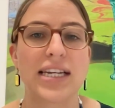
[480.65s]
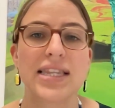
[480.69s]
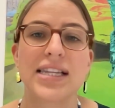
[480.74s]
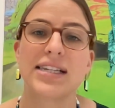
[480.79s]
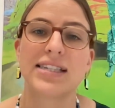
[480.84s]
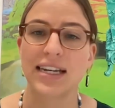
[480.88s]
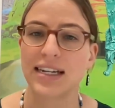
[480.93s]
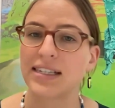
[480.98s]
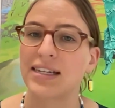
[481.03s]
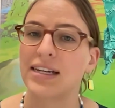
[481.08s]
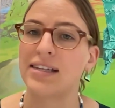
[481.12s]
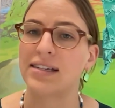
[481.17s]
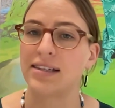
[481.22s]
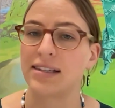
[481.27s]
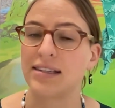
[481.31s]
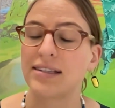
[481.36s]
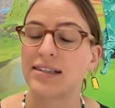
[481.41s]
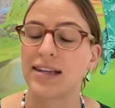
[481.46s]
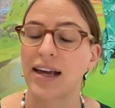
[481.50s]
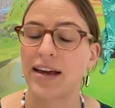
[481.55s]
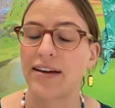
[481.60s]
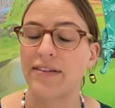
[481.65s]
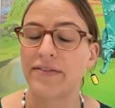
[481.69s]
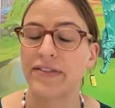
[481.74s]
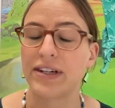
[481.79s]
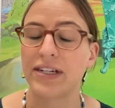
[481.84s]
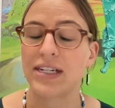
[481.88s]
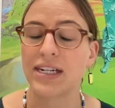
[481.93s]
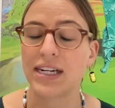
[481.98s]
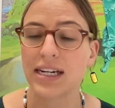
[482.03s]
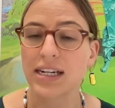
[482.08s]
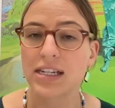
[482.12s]
in the 60s and
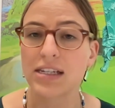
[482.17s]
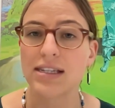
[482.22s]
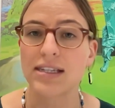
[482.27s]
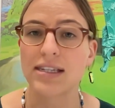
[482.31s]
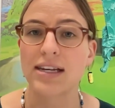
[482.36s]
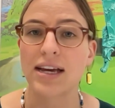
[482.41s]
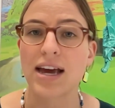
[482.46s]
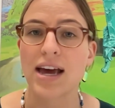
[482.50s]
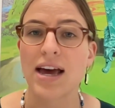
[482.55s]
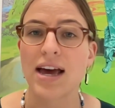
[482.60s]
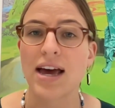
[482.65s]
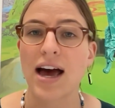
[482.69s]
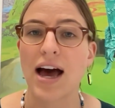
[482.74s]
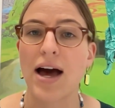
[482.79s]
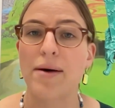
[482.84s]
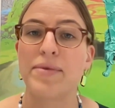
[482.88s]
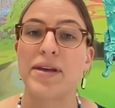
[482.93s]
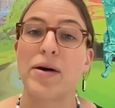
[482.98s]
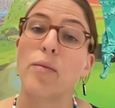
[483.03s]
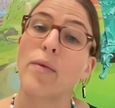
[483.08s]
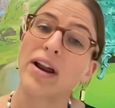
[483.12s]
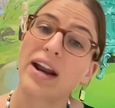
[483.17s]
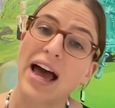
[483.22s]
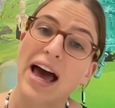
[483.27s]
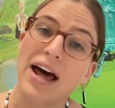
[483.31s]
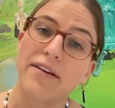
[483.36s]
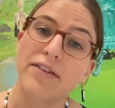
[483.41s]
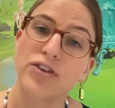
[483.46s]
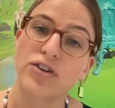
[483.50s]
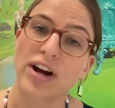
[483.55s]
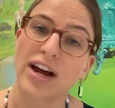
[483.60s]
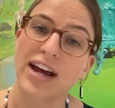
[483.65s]
70s. They went out
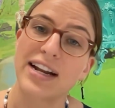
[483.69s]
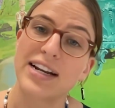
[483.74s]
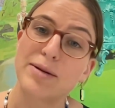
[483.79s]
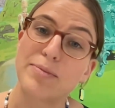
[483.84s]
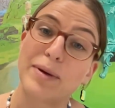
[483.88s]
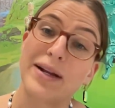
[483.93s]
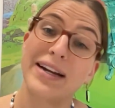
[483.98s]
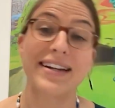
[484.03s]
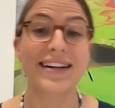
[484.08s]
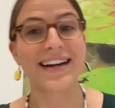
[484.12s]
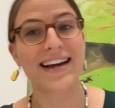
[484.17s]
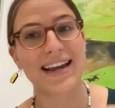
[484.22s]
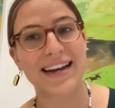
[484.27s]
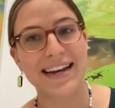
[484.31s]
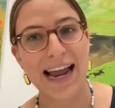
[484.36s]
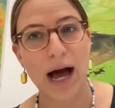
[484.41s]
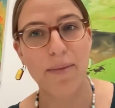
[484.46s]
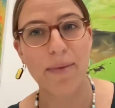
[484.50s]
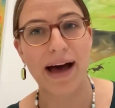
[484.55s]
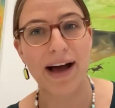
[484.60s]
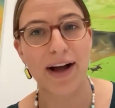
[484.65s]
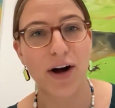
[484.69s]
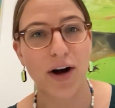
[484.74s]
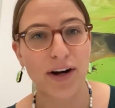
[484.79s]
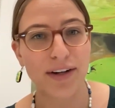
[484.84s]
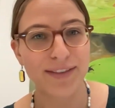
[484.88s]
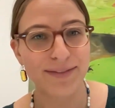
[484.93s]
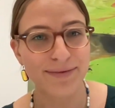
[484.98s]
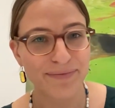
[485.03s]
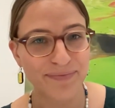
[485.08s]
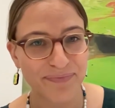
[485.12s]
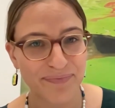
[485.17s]
of trend, but now back on.
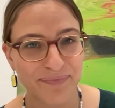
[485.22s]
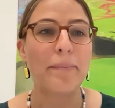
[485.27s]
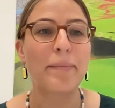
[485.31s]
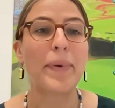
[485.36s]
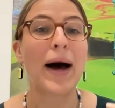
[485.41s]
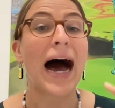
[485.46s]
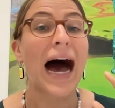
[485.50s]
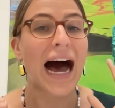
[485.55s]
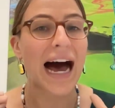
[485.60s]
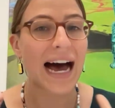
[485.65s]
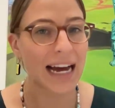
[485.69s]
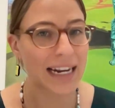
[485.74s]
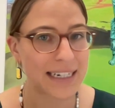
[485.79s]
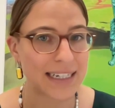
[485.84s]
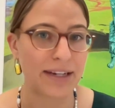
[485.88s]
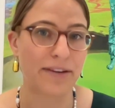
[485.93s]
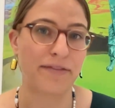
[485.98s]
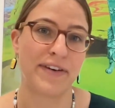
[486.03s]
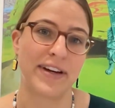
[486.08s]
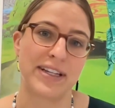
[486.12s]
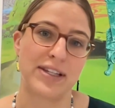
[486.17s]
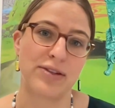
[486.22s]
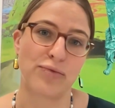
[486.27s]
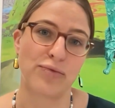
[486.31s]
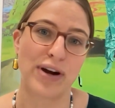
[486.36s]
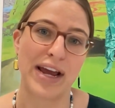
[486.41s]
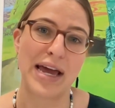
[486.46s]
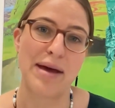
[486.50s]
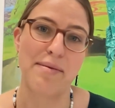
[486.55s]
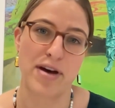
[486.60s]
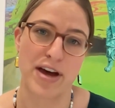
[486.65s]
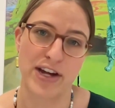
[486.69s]
Part of its
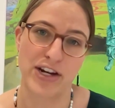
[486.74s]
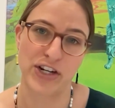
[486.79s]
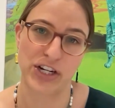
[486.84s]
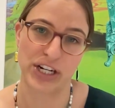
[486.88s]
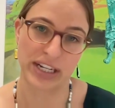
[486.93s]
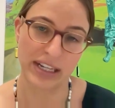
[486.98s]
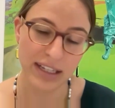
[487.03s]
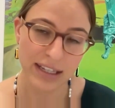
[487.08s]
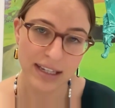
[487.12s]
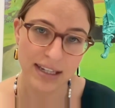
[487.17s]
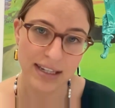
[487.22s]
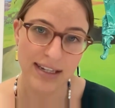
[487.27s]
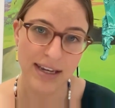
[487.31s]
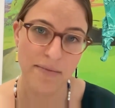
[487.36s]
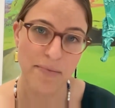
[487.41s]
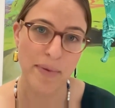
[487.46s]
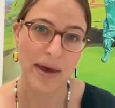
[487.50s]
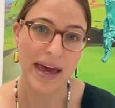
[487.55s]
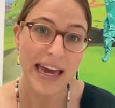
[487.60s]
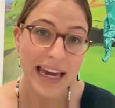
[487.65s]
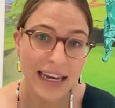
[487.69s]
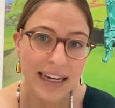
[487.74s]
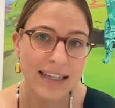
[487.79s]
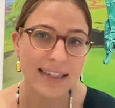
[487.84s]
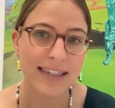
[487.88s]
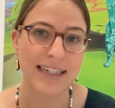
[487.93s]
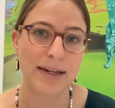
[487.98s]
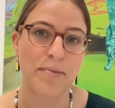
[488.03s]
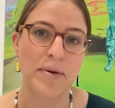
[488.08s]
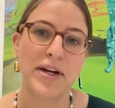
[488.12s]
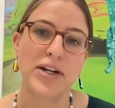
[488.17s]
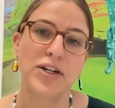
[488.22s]
reemergence appears
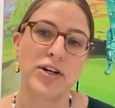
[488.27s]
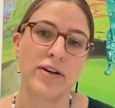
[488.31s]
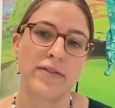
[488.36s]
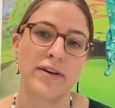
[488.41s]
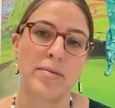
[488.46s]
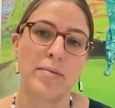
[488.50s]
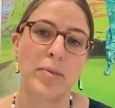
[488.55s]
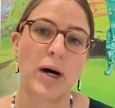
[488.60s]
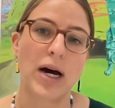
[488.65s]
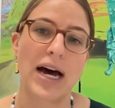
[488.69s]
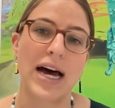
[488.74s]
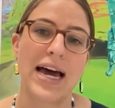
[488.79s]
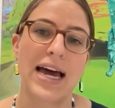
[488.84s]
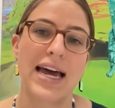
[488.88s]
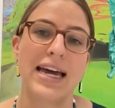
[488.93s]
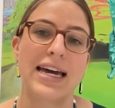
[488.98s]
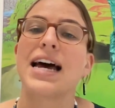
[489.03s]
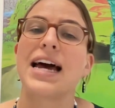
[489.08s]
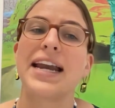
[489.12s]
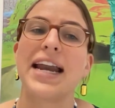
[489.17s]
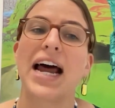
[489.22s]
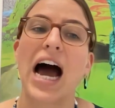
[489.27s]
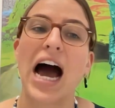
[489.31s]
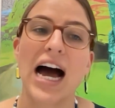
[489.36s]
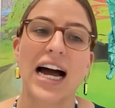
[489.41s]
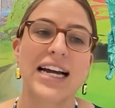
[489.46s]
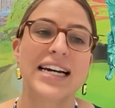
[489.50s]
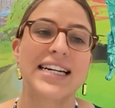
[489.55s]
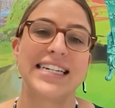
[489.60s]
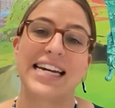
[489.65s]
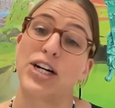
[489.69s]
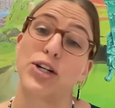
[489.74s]
to be driven by an
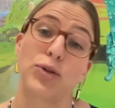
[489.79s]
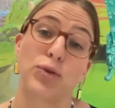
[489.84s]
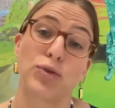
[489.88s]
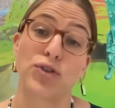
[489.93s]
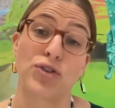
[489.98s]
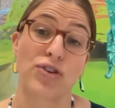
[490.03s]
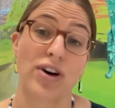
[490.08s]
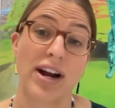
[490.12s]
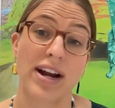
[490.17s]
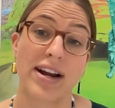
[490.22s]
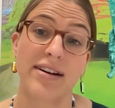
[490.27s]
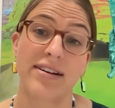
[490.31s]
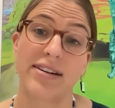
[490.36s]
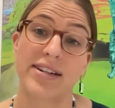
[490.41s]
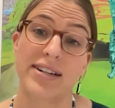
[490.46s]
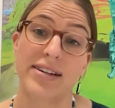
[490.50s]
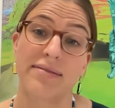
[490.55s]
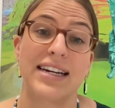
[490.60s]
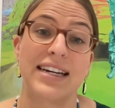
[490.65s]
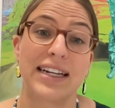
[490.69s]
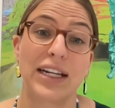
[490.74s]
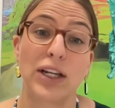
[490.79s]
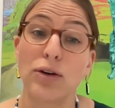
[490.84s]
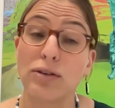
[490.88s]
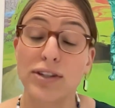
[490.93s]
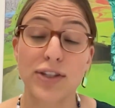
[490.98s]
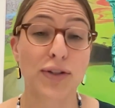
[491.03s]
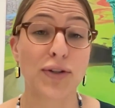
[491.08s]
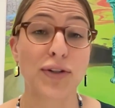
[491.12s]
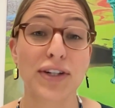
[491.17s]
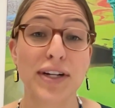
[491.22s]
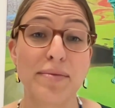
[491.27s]
architectural trend. It looks
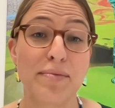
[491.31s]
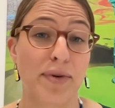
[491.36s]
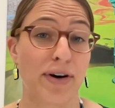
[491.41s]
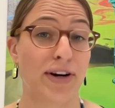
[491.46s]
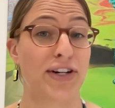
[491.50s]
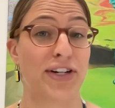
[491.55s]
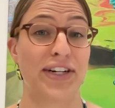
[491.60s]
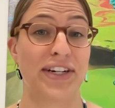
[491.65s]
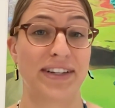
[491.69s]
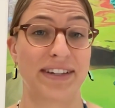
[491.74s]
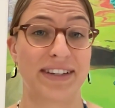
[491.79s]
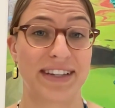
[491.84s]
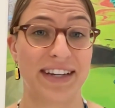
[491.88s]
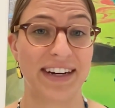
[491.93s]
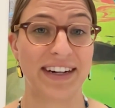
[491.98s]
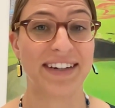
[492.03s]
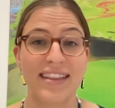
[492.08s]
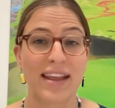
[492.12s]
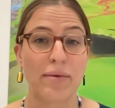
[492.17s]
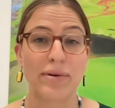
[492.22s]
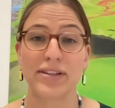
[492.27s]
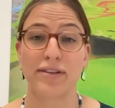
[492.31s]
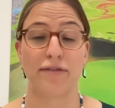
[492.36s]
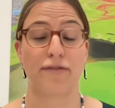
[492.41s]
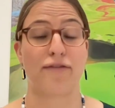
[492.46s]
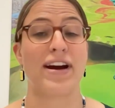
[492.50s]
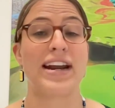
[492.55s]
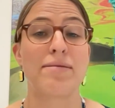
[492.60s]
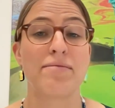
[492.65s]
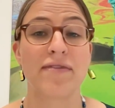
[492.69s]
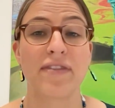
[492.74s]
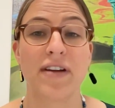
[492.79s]
good in brochures. There was a
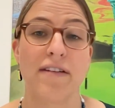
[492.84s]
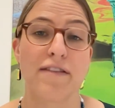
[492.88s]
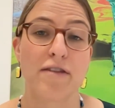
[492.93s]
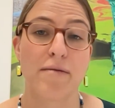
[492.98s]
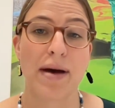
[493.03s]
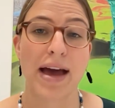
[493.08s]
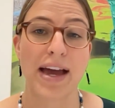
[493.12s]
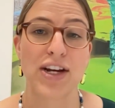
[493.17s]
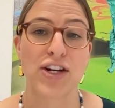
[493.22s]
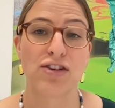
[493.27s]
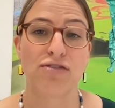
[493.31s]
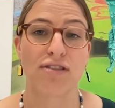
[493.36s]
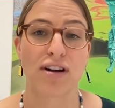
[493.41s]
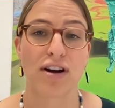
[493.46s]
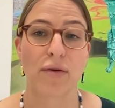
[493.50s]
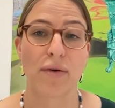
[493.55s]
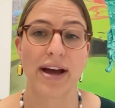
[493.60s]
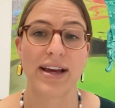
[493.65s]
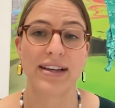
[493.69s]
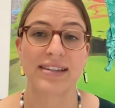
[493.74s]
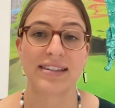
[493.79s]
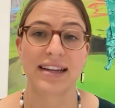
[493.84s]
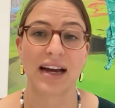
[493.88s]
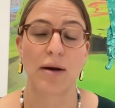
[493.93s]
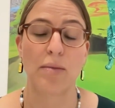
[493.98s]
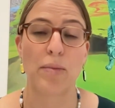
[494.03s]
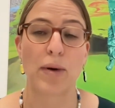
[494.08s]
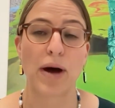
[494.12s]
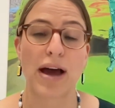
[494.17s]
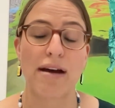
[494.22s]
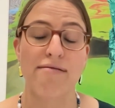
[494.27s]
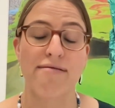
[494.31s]
Freedom of Information request done
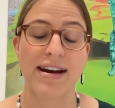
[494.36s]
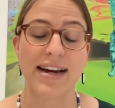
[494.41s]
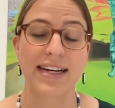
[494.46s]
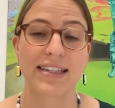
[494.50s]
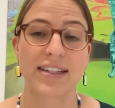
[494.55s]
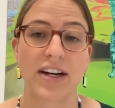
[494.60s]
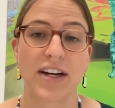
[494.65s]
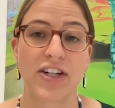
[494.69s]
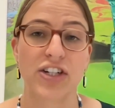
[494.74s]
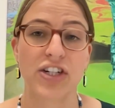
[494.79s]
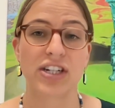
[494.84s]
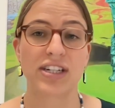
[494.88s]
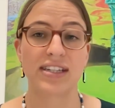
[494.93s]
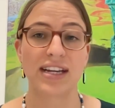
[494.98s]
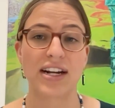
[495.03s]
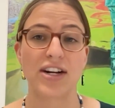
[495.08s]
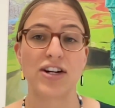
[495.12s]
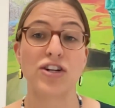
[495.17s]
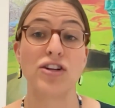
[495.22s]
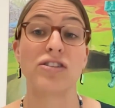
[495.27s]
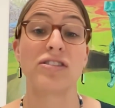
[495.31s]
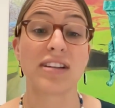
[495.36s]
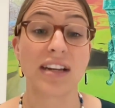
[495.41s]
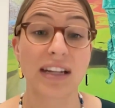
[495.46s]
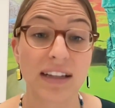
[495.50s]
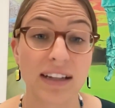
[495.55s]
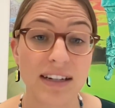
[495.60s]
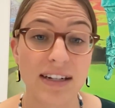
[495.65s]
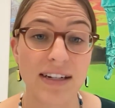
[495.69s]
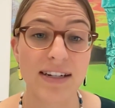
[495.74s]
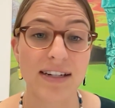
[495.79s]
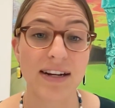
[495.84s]
by researchers at a New
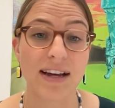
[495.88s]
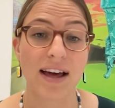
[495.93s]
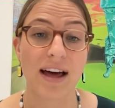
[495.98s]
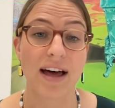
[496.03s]
Zealand